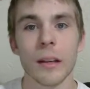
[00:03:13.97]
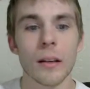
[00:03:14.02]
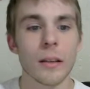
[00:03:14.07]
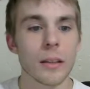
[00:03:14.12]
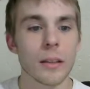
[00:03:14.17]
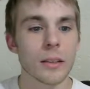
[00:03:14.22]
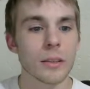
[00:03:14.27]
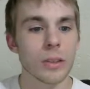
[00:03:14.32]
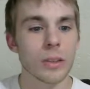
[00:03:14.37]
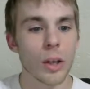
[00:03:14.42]

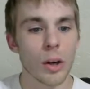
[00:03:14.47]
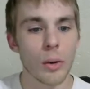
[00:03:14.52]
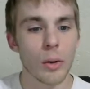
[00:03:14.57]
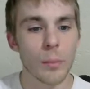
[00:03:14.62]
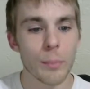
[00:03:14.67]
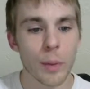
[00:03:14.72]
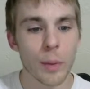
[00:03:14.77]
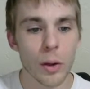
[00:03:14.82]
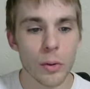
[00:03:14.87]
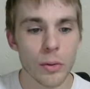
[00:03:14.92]
So
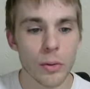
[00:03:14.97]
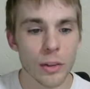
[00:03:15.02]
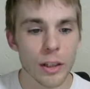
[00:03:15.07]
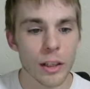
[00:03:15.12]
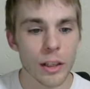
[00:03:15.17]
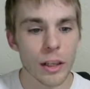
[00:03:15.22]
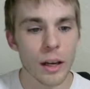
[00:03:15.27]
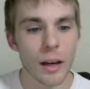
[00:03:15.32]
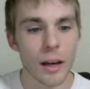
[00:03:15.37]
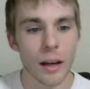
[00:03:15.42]
both
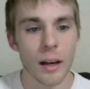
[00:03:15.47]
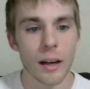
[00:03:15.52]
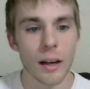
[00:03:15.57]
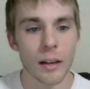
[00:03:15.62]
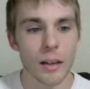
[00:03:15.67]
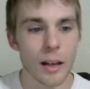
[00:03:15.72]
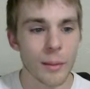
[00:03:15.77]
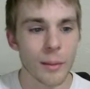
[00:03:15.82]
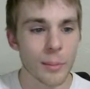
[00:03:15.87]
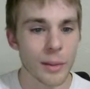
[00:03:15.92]

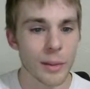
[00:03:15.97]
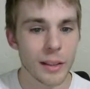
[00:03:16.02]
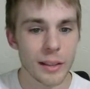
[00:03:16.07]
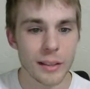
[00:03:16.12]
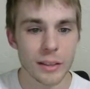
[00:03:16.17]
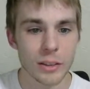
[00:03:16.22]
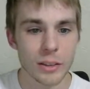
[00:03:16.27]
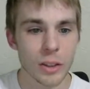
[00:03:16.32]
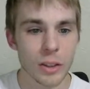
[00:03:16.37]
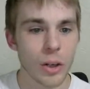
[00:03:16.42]

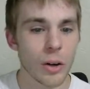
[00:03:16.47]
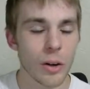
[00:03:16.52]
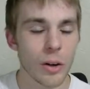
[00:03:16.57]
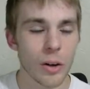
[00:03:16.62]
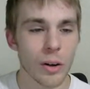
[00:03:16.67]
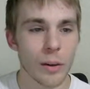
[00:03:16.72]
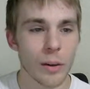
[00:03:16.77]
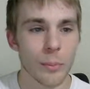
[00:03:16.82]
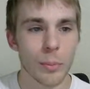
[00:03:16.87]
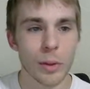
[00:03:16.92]
companies
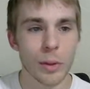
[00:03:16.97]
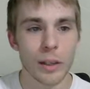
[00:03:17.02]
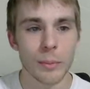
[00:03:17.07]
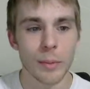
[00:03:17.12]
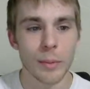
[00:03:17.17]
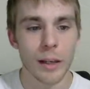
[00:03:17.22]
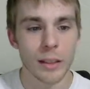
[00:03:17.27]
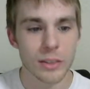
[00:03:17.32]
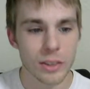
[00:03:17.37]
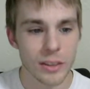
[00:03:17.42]
are pretty
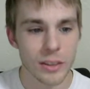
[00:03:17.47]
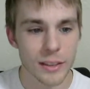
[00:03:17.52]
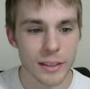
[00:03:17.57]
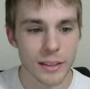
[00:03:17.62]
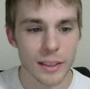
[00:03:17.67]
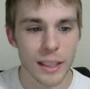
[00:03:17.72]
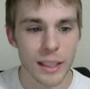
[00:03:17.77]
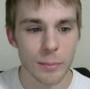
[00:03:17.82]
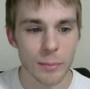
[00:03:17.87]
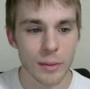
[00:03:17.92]
much the
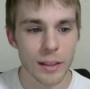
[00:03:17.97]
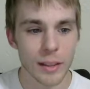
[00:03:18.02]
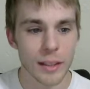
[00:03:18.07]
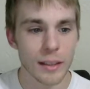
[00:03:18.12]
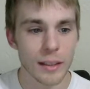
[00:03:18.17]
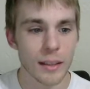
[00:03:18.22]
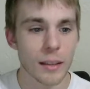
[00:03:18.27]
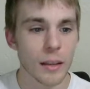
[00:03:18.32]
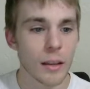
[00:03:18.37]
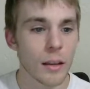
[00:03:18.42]
same
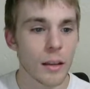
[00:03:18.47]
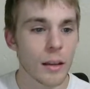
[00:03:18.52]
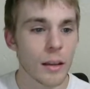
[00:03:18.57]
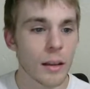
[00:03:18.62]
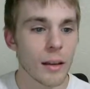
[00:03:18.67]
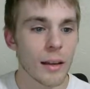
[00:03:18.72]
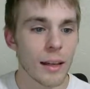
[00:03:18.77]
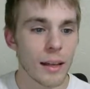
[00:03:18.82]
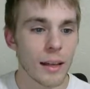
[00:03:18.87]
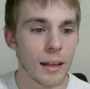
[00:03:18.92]
thing,
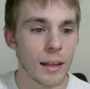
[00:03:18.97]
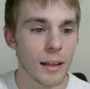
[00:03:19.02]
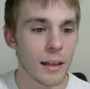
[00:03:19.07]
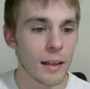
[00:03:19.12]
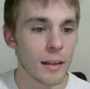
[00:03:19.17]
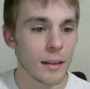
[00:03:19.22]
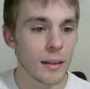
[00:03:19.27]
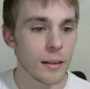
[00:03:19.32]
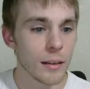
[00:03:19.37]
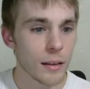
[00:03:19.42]

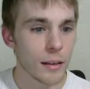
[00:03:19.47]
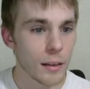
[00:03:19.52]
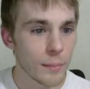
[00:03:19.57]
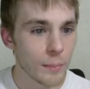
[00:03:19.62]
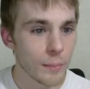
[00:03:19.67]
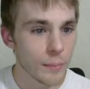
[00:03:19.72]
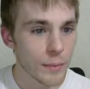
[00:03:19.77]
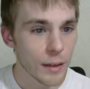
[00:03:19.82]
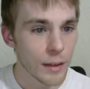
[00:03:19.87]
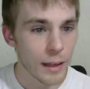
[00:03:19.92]
and
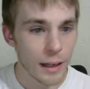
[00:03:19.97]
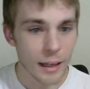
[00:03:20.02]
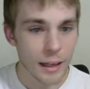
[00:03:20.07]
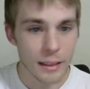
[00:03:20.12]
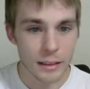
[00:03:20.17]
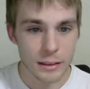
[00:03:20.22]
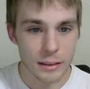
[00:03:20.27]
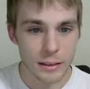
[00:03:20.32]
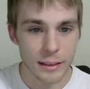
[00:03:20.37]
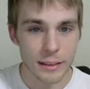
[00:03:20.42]
it
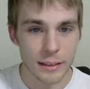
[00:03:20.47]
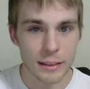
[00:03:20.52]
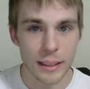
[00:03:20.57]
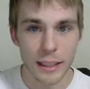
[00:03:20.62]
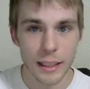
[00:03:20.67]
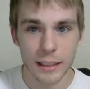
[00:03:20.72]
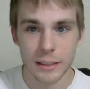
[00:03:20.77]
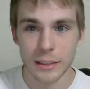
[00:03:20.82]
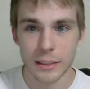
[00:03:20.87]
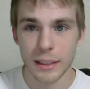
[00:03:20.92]
has the
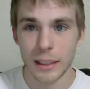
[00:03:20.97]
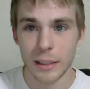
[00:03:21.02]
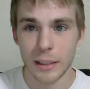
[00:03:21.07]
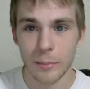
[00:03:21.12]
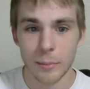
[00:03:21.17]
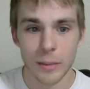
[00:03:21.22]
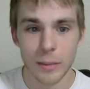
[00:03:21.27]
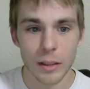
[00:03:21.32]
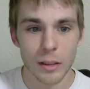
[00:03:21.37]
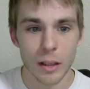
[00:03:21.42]
exact
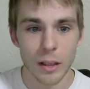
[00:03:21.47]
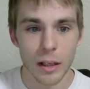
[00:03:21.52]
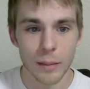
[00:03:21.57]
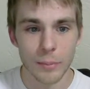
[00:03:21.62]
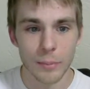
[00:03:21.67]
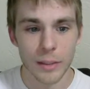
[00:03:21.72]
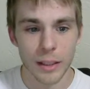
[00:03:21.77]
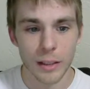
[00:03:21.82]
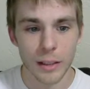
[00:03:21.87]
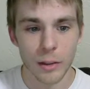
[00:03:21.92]
same
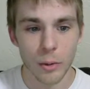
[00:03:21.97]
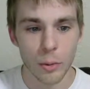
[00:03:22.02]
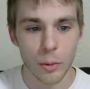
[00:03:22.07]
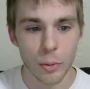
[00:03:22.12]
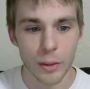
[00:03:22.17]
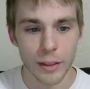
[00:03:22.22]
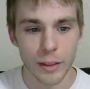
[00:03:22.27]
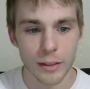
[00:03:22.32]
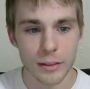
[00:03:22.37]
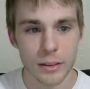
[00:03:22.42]
top 10
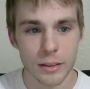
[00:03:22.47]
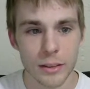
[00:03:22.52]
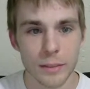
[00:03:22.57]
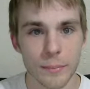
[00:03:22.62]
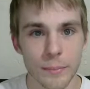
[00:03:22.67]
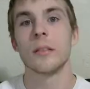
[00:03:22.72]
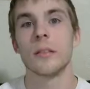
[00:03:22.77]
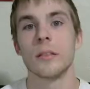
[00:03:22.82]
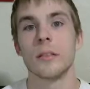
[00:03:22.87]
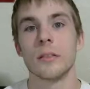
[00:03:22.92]
holdings.
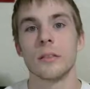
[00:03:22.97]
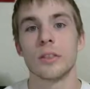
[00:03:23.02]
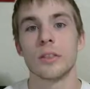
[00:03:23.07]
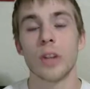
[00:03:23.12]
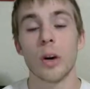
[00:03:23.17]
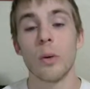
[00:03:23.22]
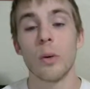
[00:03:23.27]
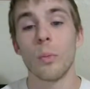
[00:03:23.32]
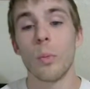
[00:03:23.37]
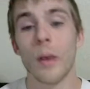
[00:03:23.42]

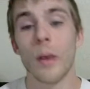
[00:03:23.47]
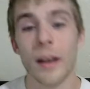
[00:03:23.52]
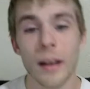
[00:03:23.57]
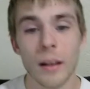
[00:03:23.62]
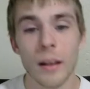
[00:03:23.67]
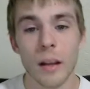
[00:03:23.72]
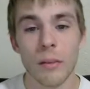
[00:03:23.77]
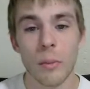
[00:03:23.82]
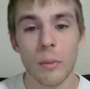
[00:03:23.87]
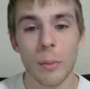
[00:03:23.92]
So what I
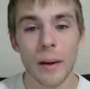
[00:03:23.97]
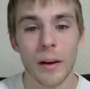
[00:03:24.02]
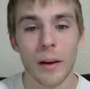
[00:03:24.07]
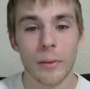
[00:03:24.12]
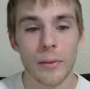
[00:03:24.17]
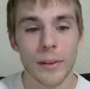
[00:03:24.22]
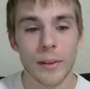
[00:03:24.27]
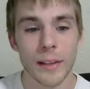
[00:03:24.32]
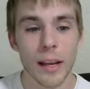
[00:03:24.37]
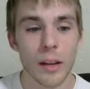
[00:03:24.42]
love about
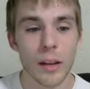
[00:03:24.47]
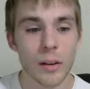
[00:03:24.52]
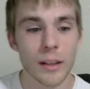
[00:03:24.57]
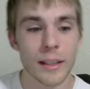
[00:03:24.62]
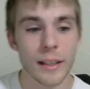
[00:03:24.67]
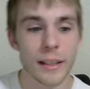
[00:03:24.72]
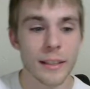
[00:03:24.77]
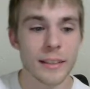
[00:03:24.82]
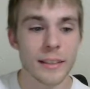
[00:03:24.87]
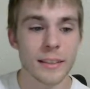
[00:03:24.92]

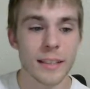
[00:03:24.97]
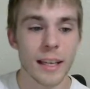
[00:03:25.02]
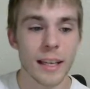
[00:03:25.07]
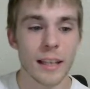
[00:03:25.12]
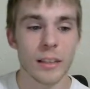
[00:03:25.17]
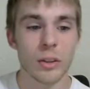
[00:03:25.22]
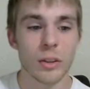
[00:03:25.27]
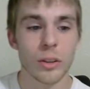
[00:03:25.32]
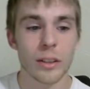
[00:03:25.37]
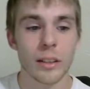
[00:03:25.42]
Fidelity is
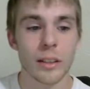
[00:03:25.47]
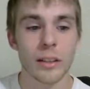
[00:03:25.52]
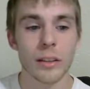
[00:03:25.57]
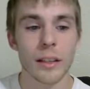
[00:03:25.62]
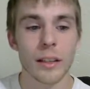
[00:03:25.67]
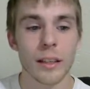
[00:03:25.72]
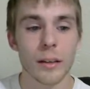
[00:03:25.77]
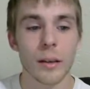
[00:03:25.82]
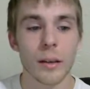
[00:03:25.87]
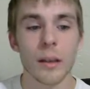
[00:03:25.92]
that you can
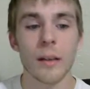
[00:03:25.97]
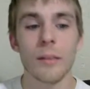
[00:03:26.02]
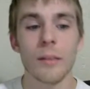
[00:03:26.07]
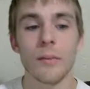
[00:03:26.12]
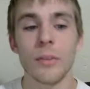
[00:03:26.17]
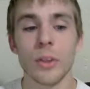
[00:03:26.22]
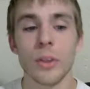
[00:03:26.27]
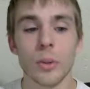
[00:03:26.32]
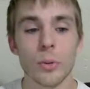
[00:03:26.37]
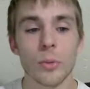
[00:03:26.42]
click
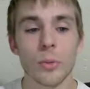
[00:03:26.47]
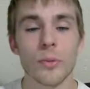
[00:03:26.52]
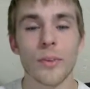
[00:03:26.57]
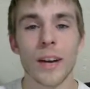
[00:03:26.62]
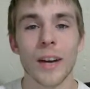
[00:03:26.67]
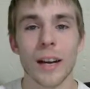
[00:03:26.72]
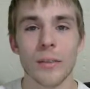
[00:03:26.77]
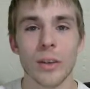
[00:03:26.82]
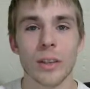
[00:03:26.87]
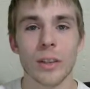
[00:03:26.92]
view
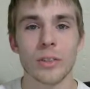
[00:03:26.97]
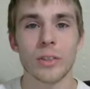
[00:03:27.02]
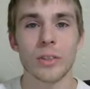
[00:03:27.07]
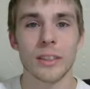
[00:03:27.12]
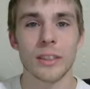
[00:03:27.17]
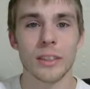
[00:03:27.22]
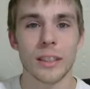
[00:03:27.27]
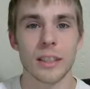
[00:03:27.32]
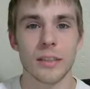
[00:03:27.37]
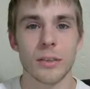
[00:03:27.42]

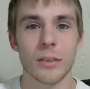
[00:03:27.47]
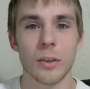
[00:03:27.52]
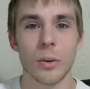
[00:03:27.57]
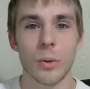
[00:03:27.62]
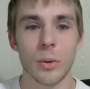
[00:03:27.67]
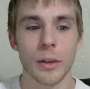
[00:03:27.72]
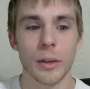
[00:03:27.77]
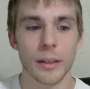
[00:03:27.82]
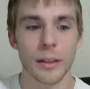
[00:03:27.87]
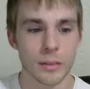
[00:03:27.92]
507
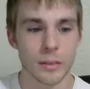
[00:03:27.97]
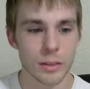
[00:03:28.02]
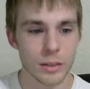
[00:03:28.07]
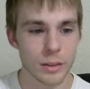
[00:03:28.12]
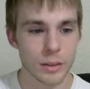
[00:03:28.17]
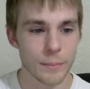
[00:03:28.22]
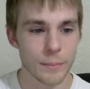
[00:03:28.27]
holdings.